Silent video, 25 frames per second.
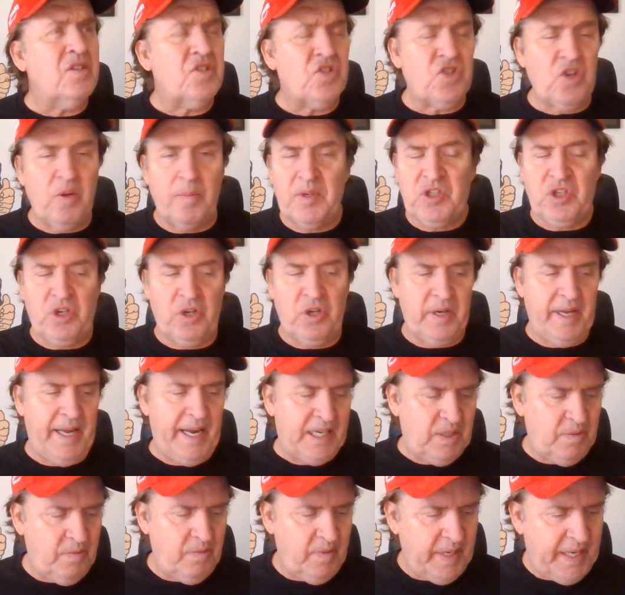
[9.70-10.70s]
so much good
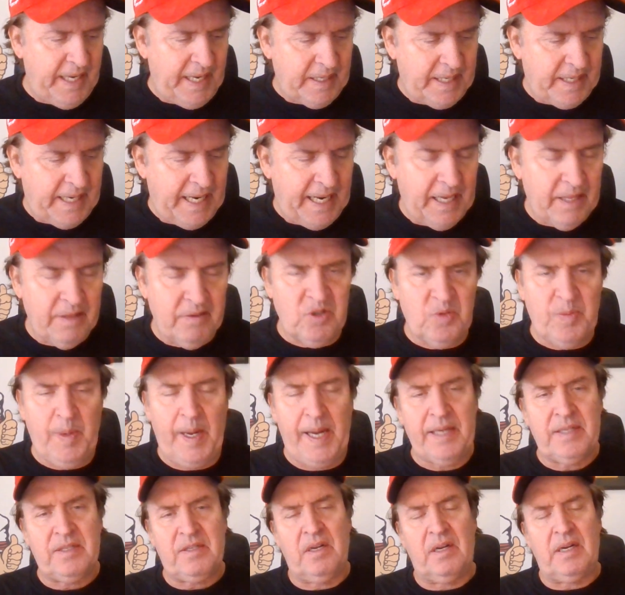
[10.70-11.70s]
action. We got college
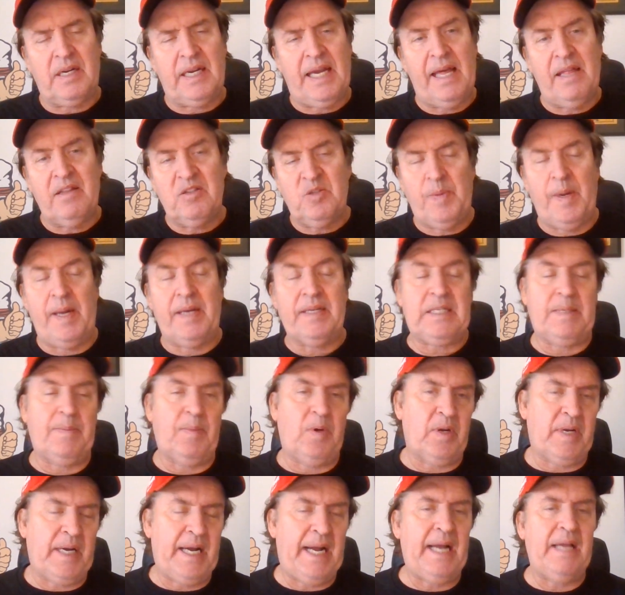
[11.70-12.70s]

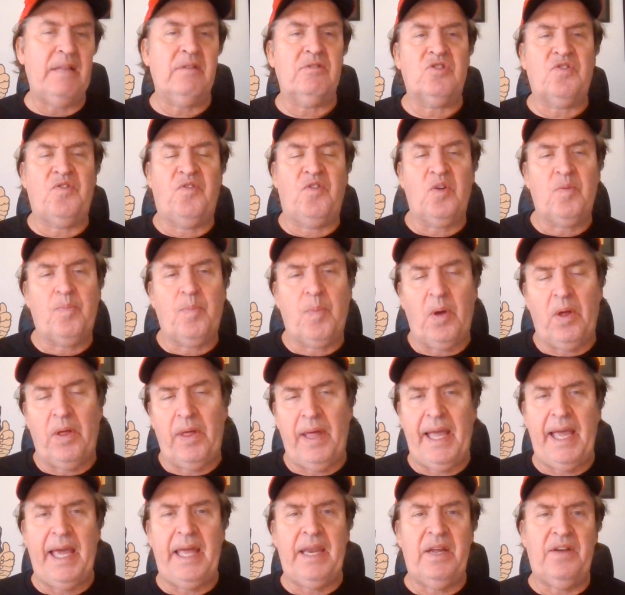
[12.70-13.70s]
basketball, college
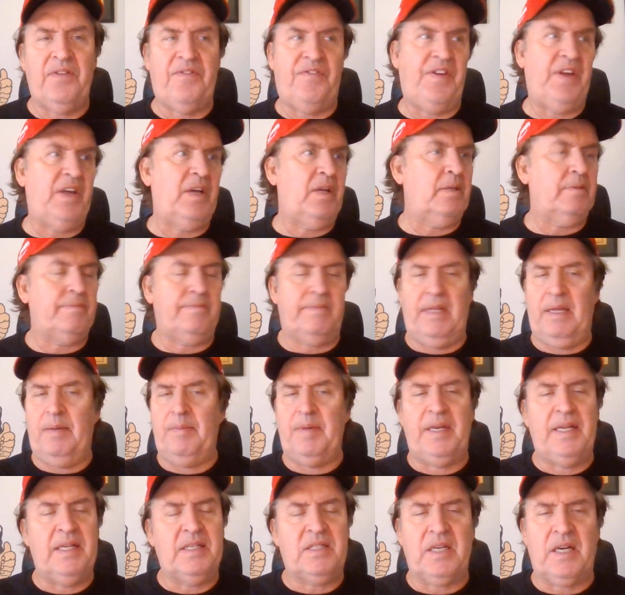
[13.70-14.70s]
football, NFL. I
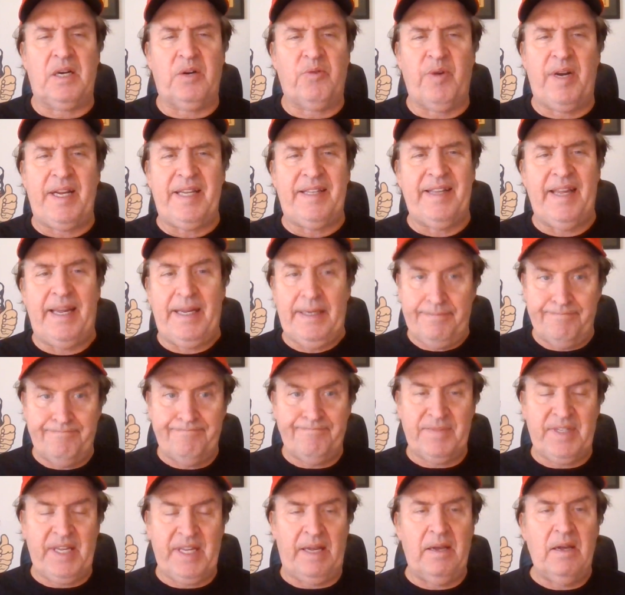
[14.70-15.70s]
mean, it's a great day,
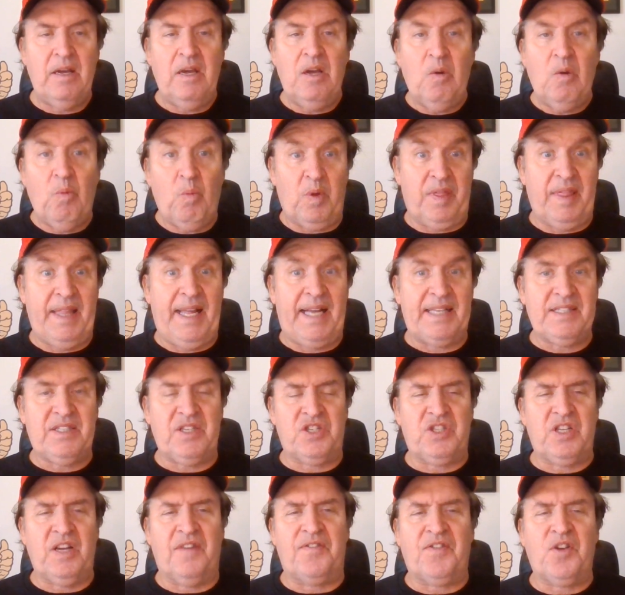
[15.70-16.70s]
okay, with lots
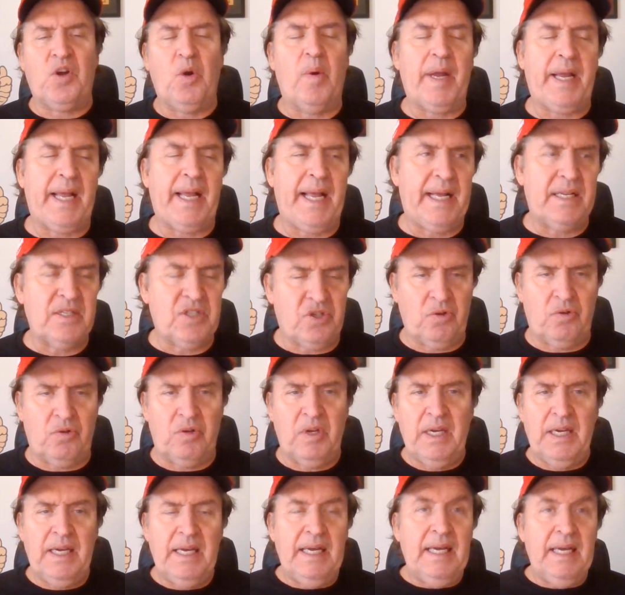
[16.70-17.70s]
of stuff going on.
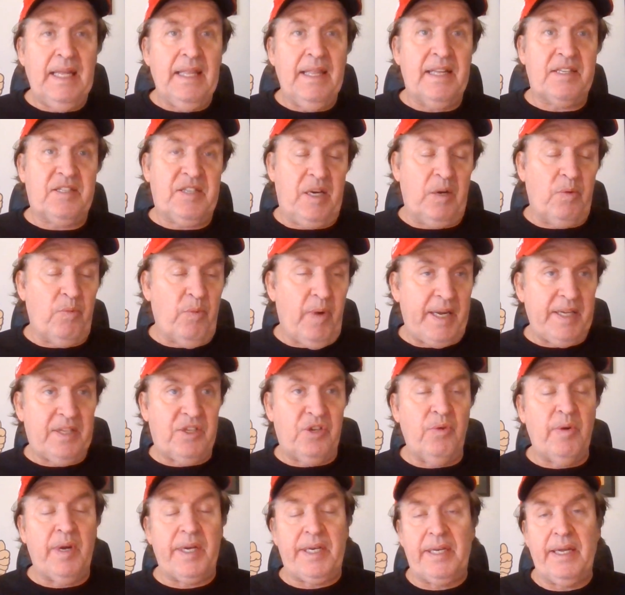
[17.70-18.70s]
So let's get right
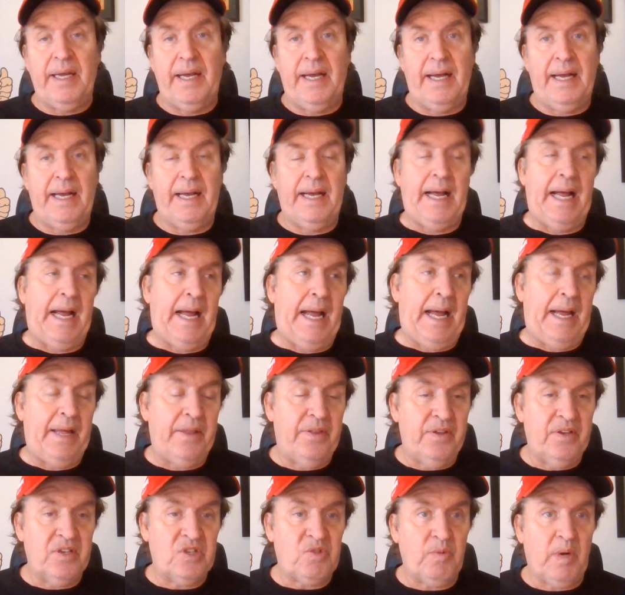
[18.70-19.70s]
to it
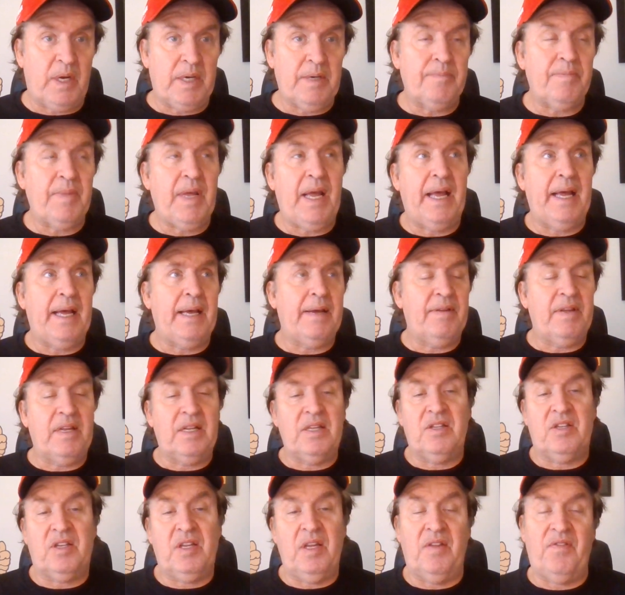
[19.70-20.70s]
on this one.
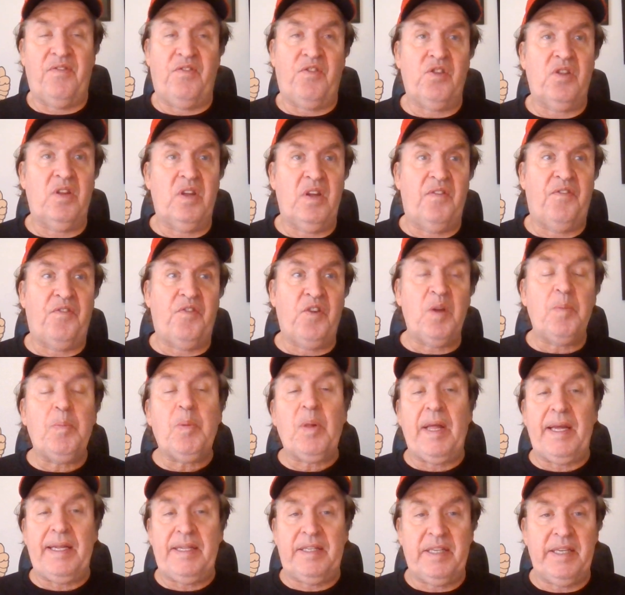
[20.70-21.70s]
And for the free
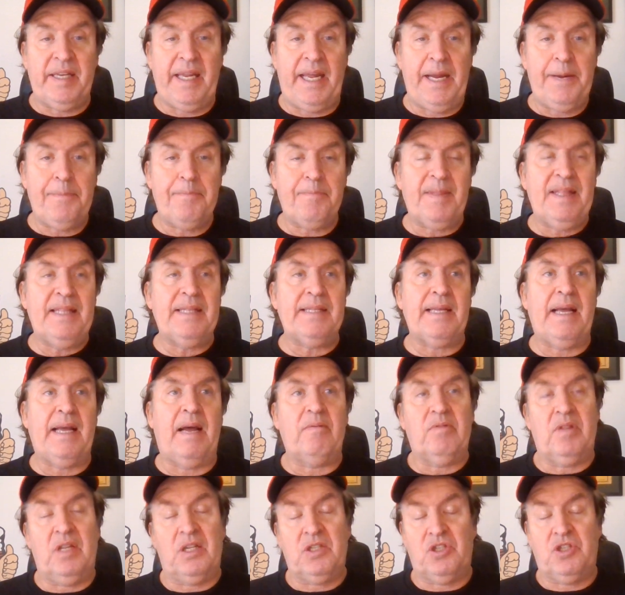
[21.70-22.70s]
play today,
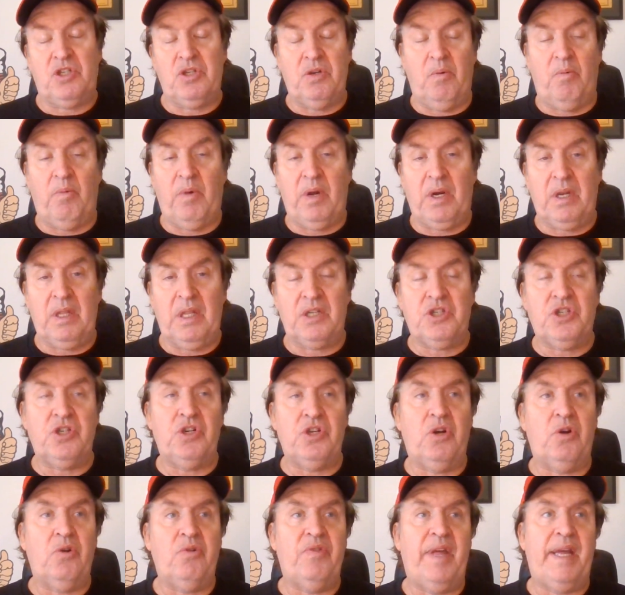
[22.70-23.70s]
I want to let
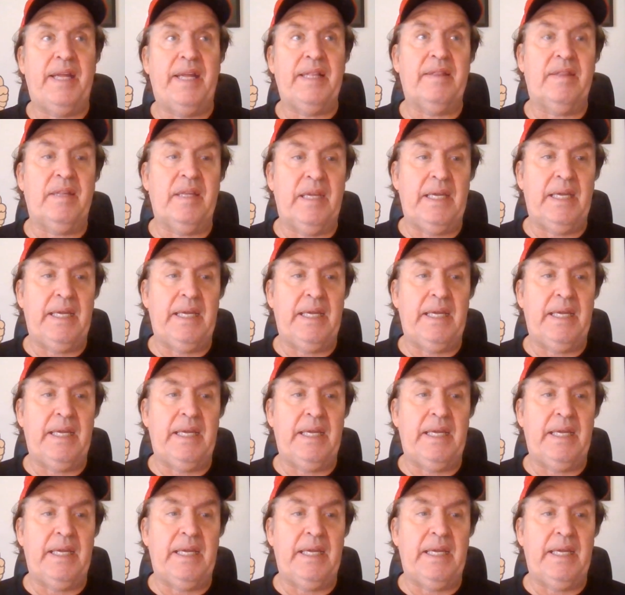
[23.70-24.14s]
you know that